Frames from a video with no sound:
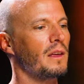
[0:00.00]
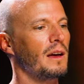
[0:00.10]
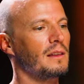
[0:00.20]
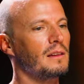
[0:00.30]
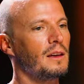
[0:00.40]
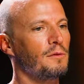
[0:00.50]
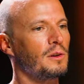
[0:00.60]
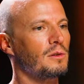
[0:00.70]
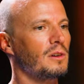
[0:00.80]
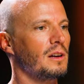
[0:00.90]
And if
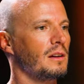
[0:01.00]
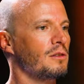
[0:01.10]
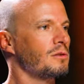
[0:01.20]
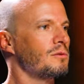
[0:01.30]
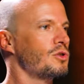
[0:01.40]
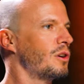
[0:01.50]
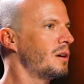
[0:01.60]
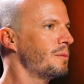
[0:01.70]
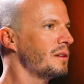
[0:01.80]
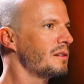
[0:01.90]
you're in a good
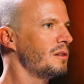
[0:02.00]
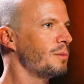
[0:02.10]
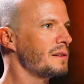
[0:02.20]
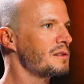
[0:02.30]
job and you went